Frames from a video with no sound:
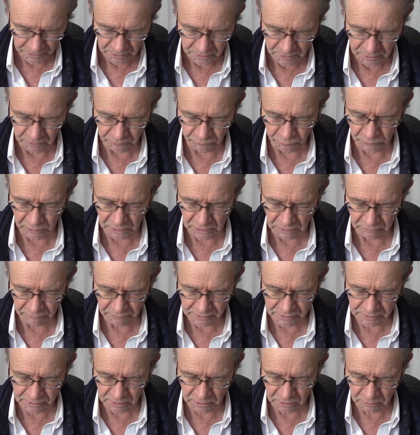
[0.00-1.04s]
if we have
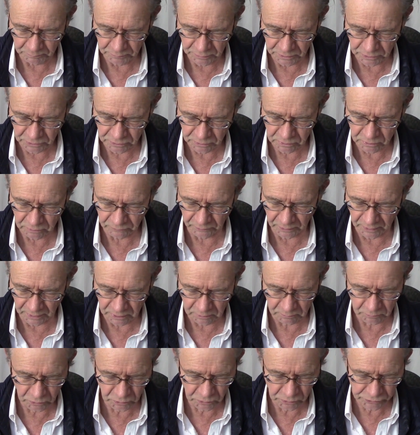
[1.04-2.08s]
a set of pictures of
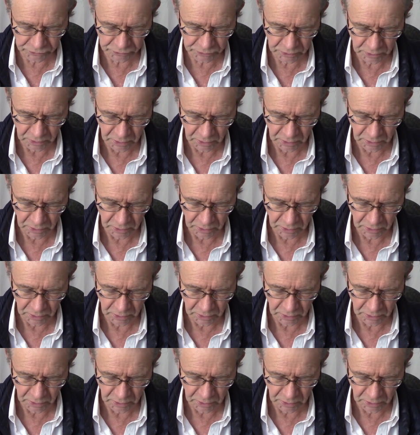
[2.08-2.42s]
animals,